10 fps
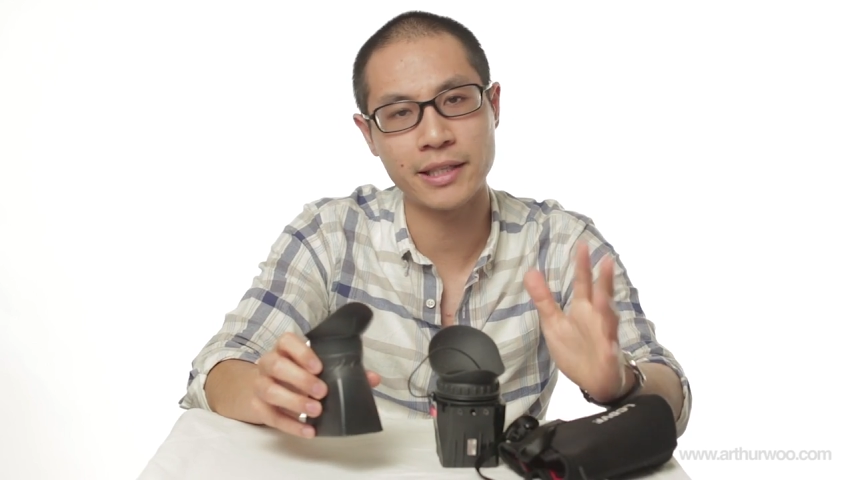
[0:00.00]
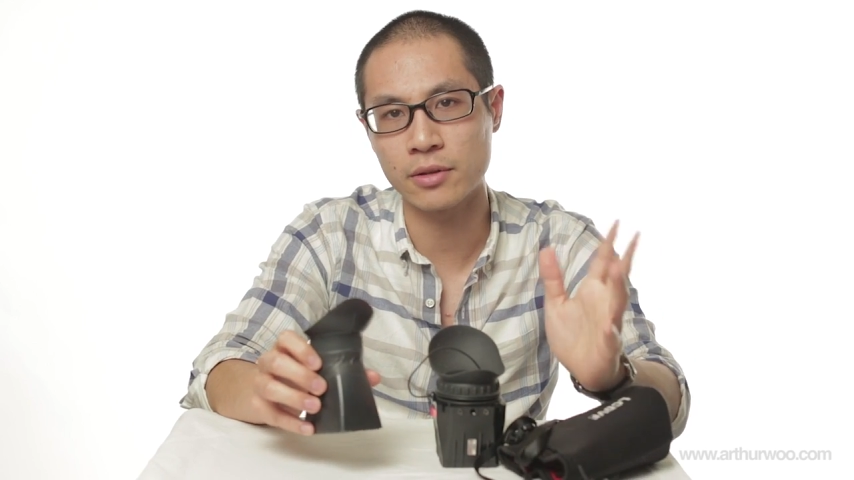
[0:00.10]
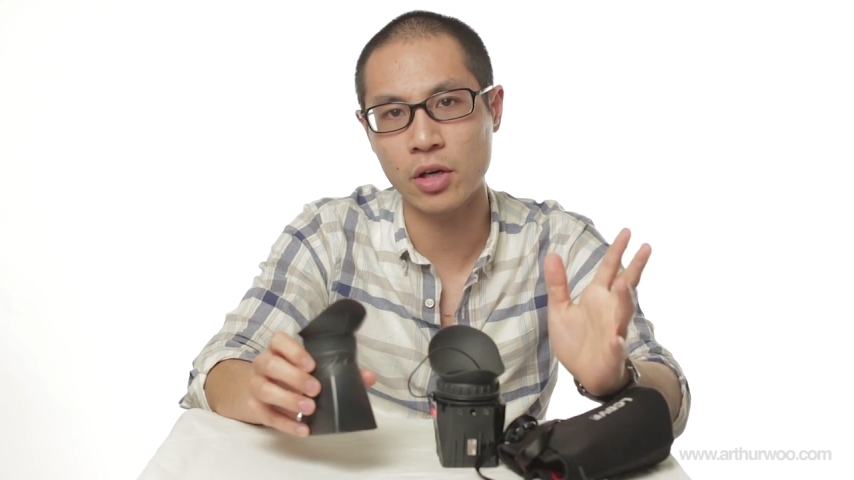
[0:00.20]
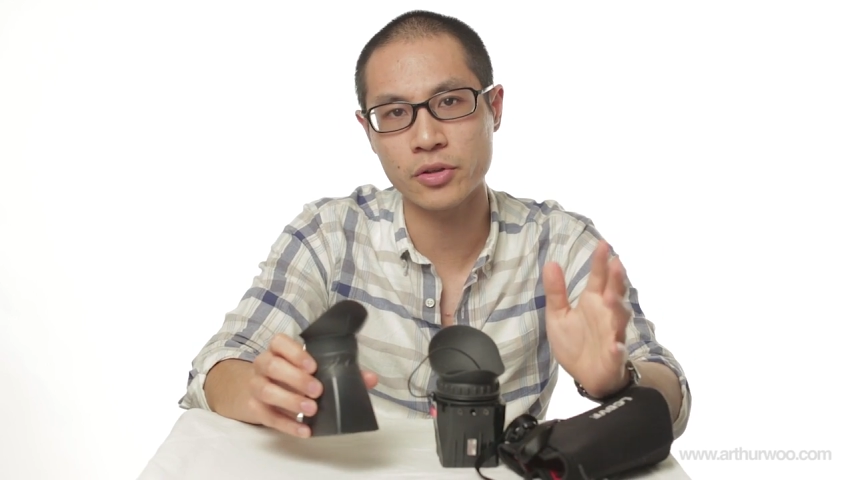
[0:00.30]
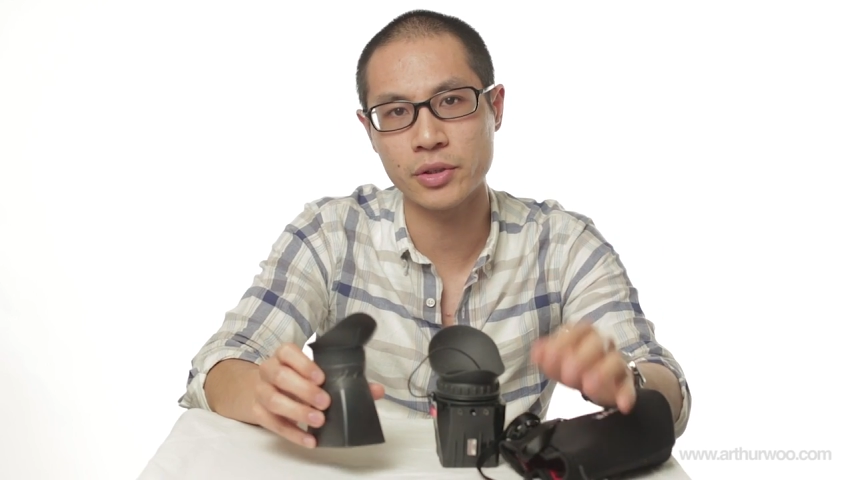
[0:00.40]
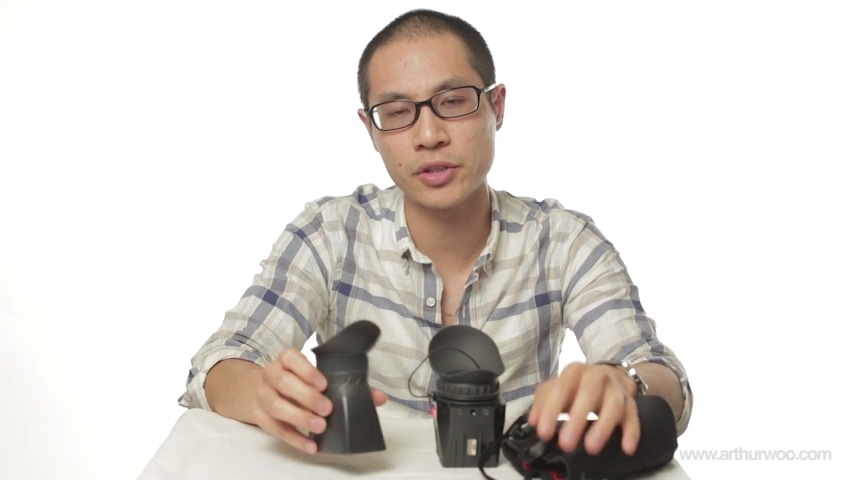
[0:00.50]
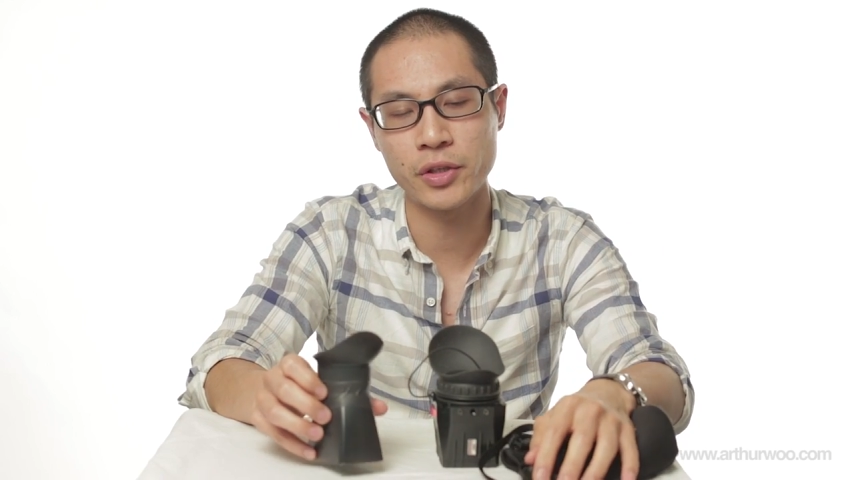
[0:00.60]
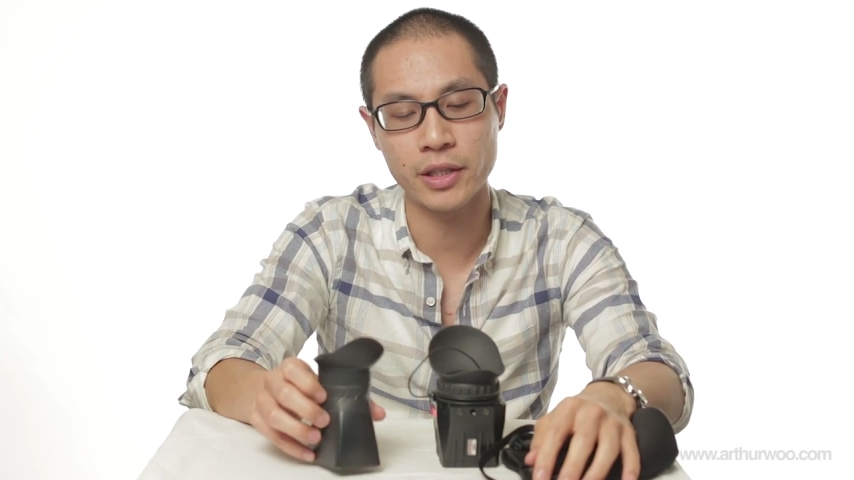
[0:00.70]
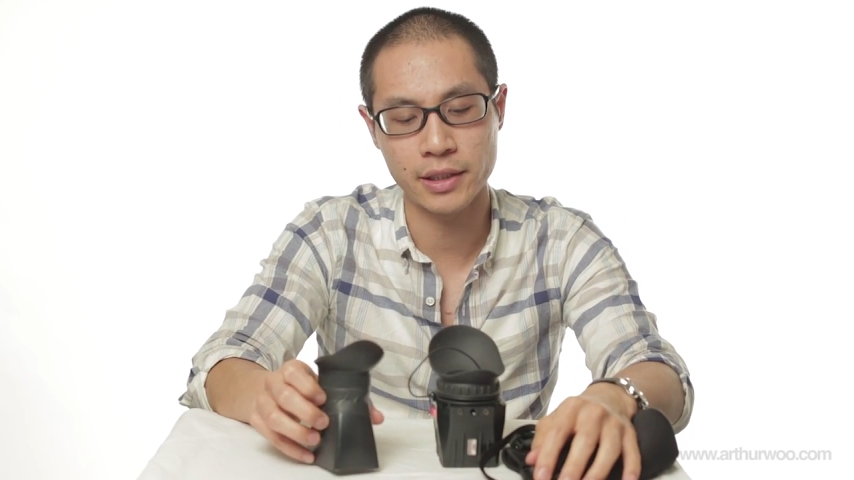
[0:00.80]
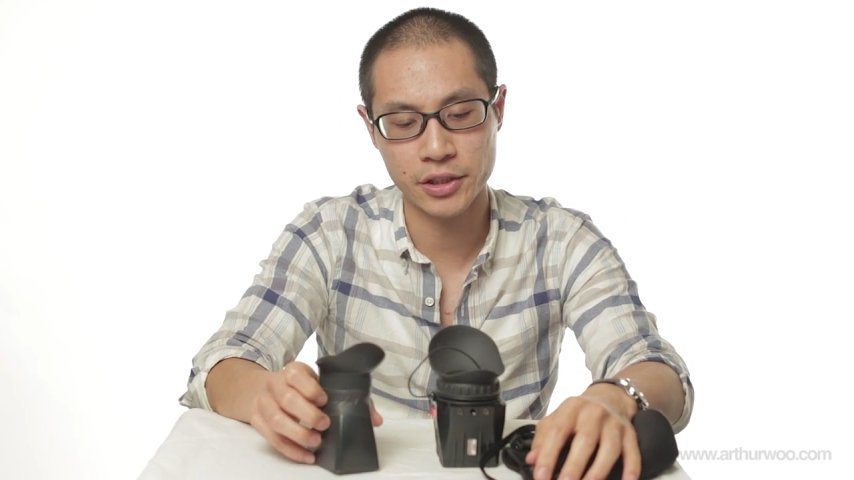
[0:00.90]
in also just
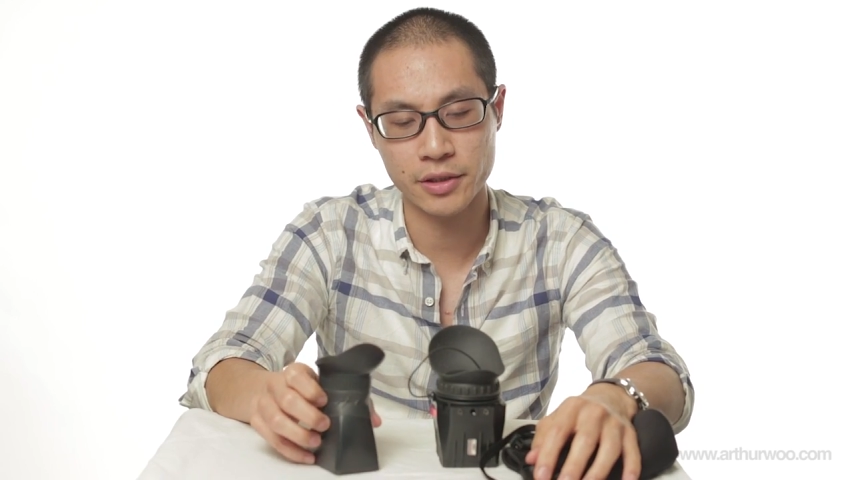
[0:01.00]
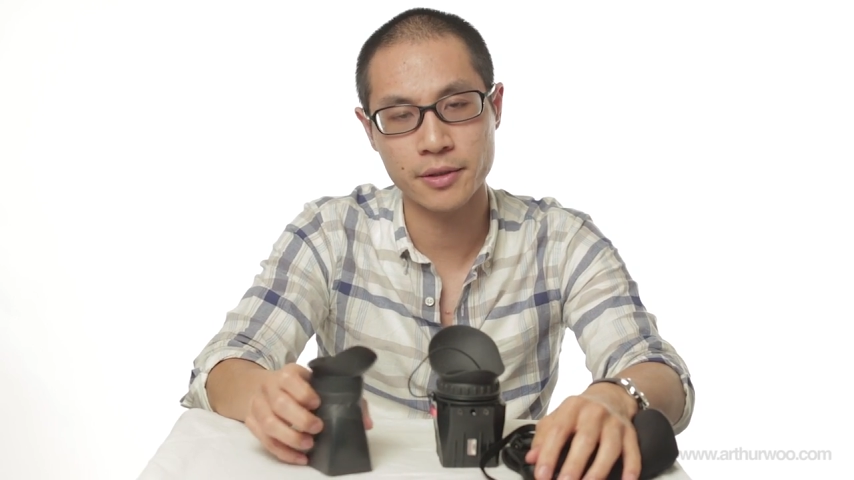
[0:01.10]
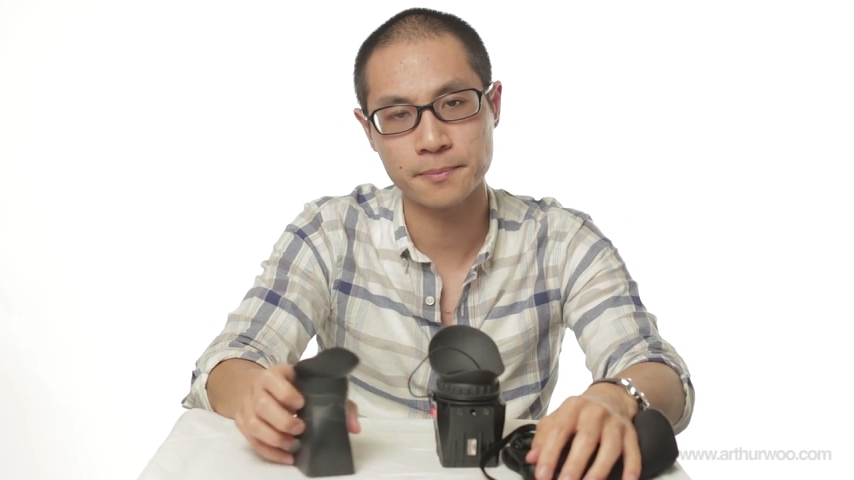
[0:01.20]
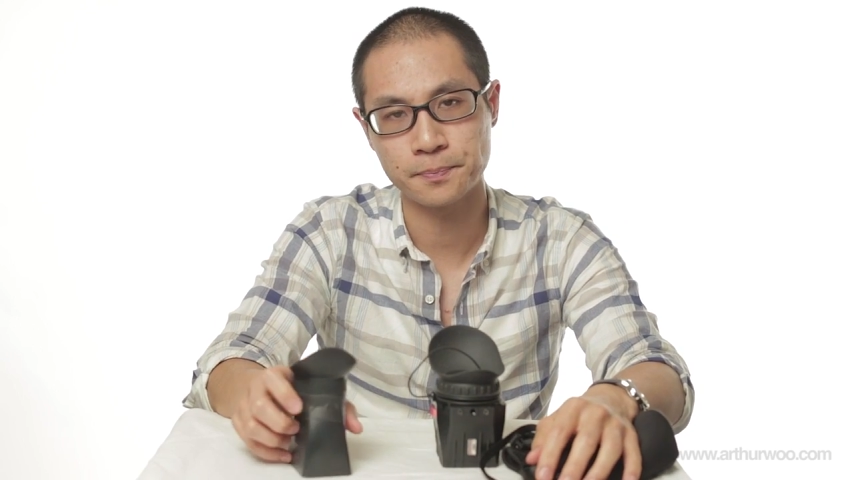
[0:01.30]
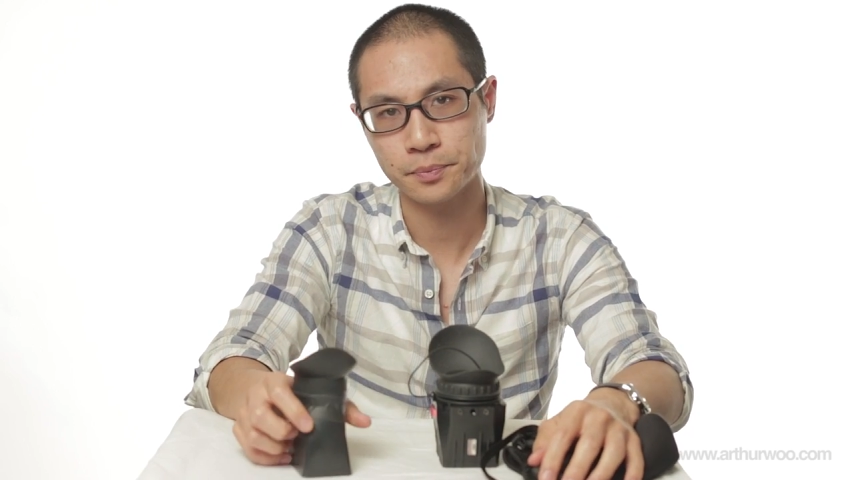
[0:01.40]
shooting conditions.